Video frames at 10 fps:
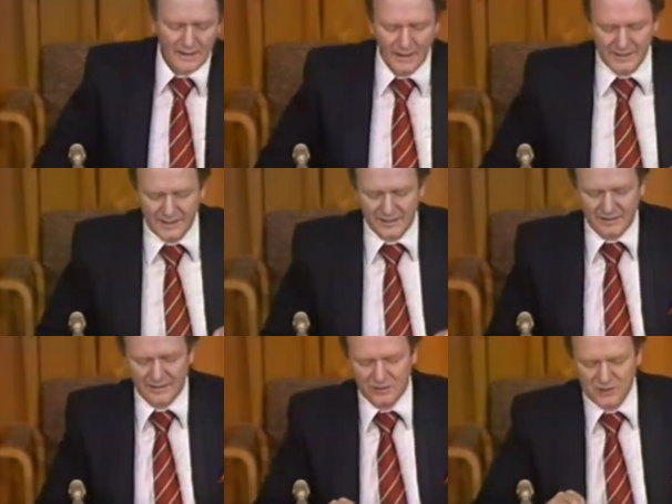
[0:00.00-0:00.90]
I think,
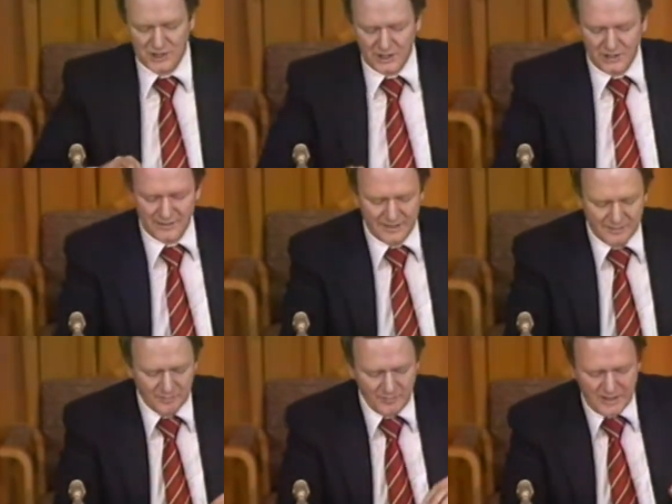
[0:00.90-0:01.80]
uh, Lucien,
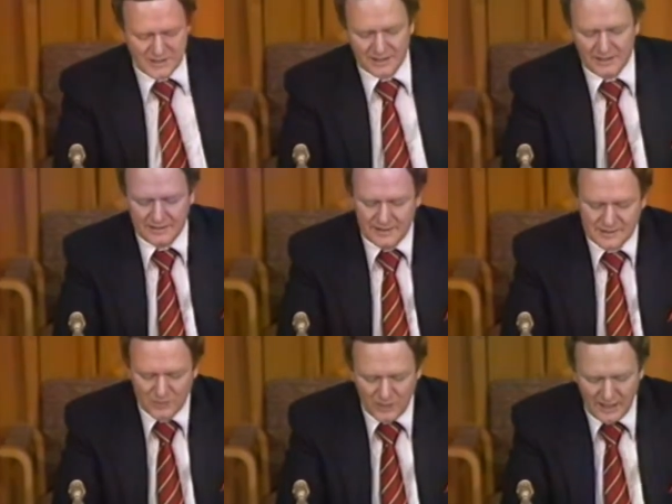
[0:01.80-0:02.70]
that basically
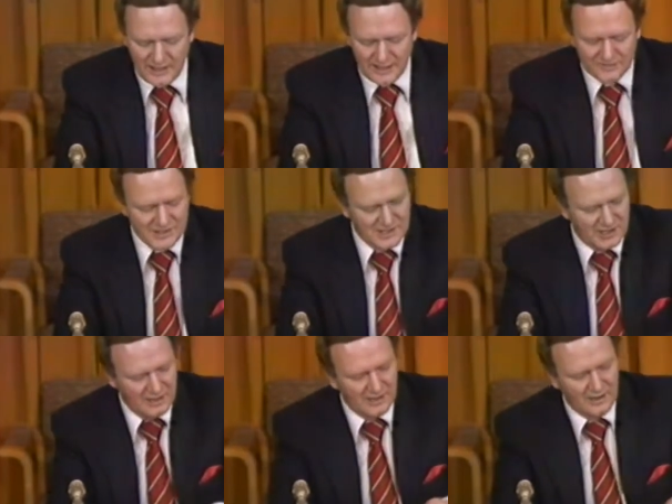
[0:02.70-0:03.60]
that's what I have to
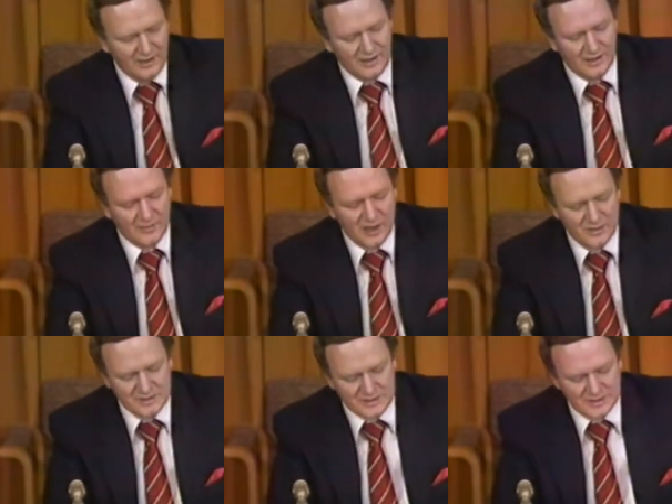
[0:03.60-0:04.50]
say
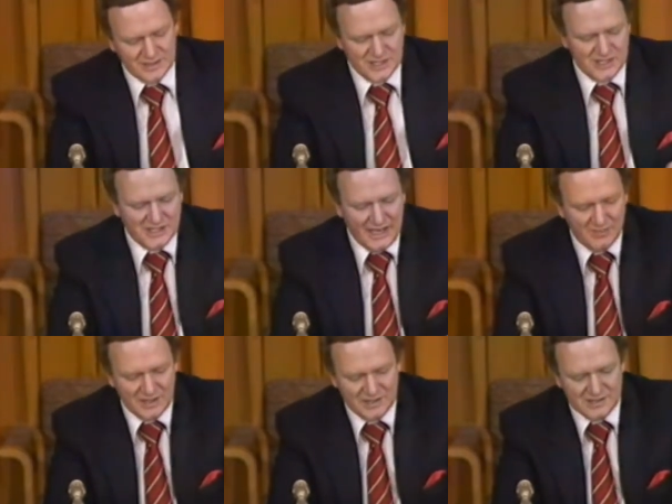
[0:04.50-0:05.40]
about uh,
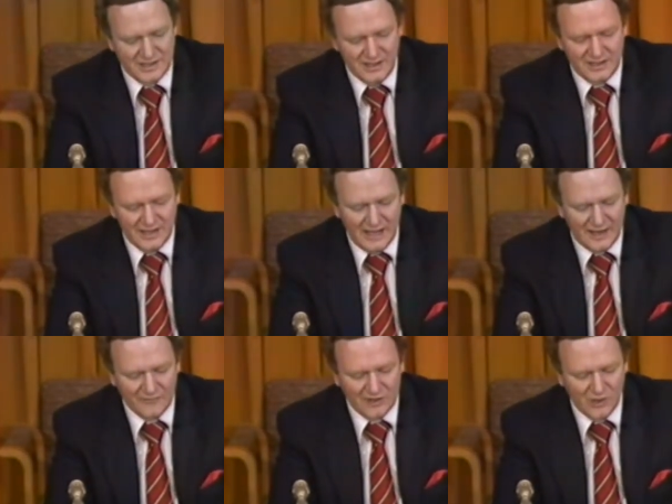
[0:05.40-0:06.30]
statements. You
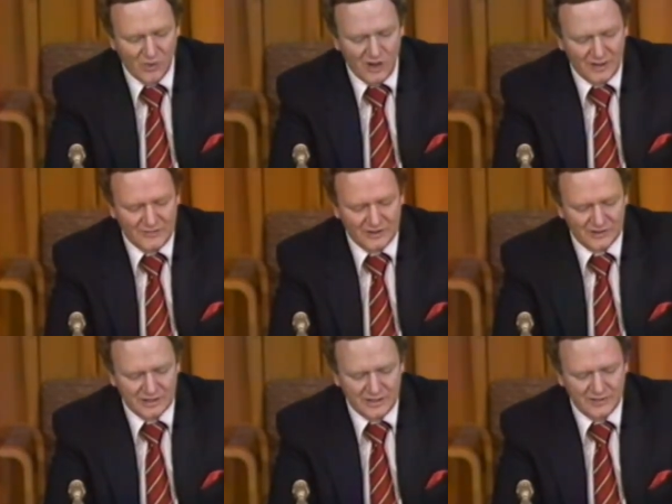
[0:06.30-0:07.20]
have to know,
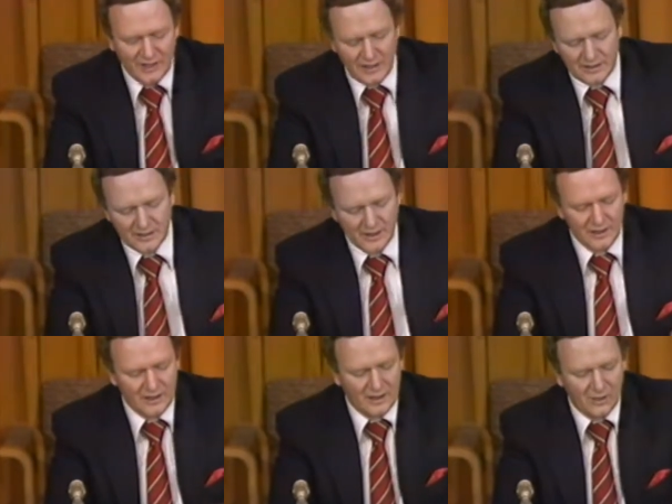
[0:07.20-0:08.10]
obviously, then
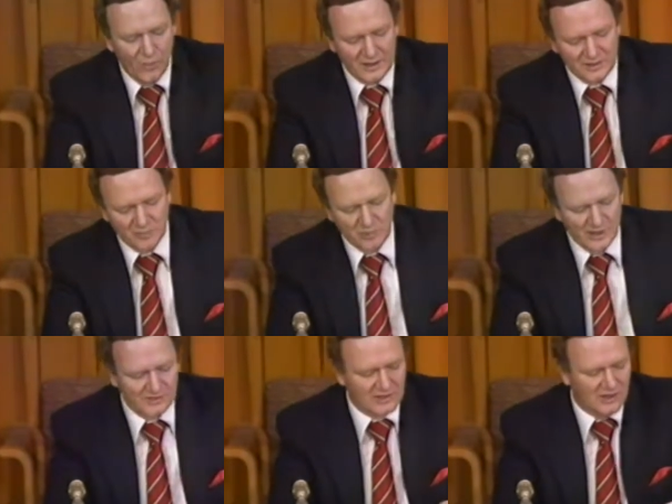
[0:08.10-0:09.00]
uh, what the
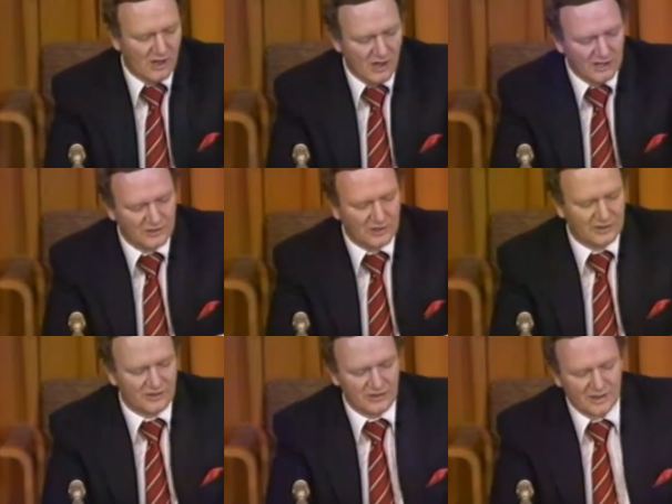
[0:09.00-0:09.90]
present law is
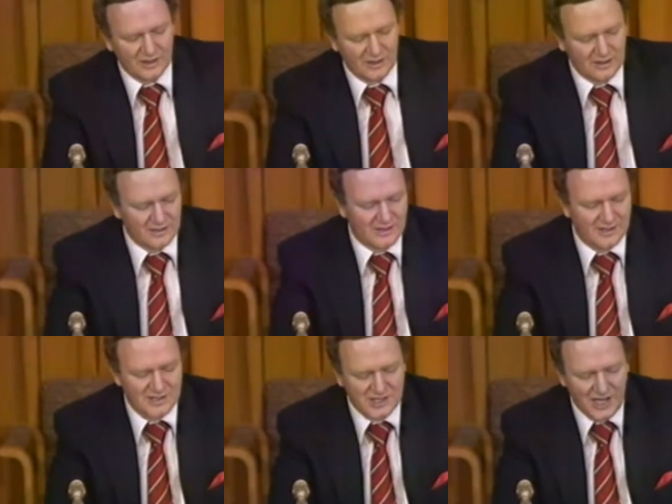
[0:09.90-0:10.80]
on, st uh,
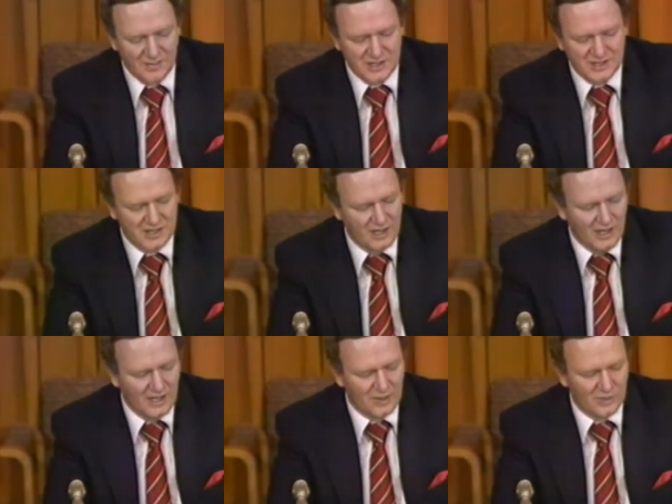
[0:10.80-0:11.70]
on statements,
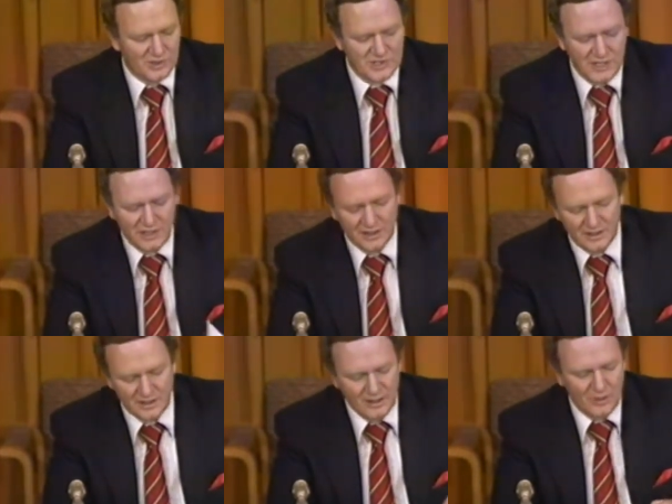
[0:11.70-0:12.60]
and we'll see,
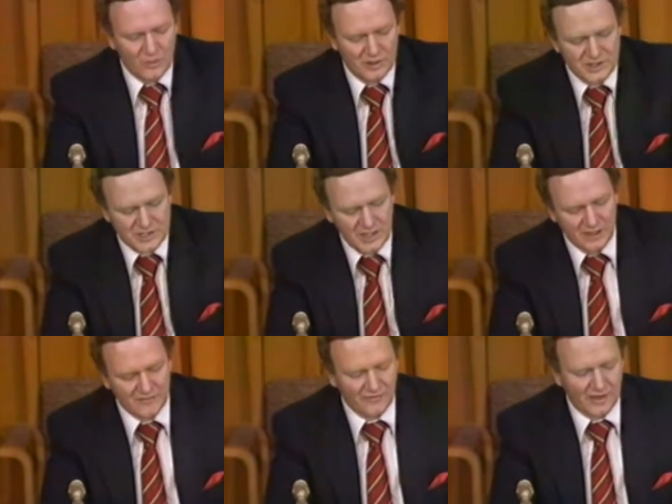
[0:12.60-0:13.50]
we'll see
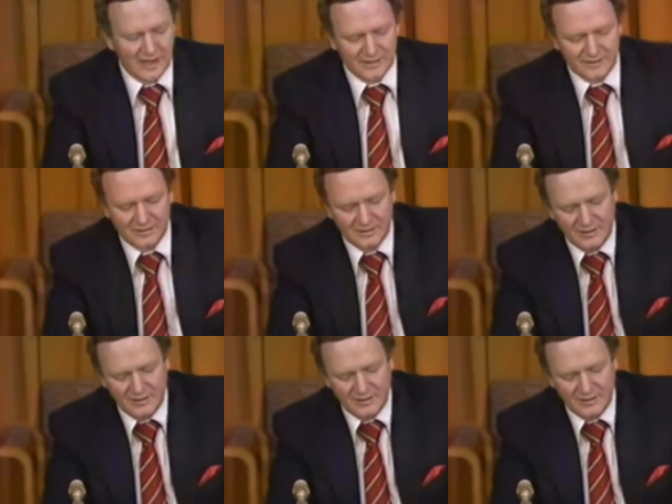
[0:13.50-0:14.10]
in fact,